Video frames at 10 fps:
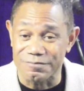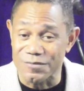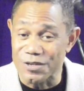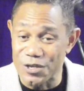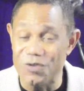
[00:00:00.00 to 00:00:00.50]

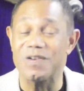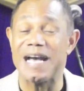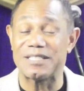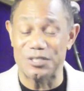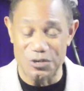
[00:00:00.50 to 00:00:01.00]
You've
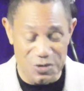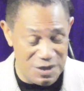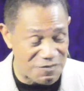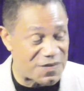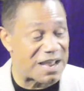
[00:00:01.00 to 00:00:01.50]
got to do
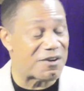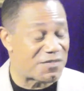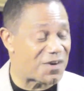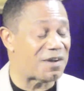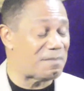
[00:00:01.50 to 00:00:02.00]
your very,
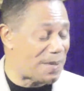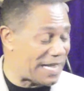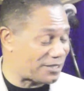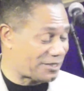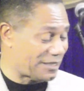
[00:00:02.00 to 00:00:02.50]
very
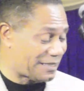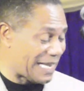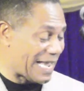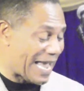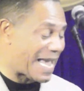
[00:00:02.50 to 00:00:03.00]
best to
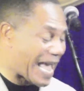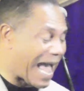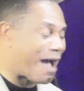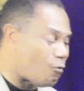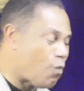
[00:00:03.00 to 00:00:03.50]
say, "Hey,
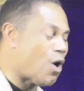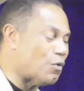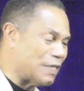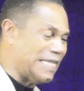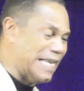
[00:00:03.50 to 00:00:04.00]
I
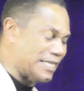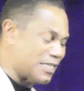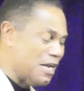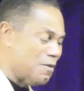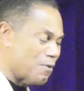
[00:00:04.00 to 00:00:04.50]
want this."
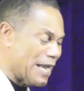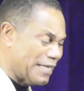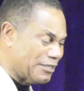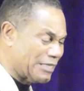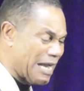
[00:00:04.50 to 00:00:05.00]

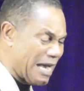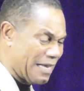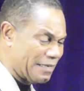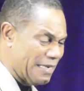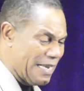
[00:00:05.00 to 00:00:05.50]
Praise God.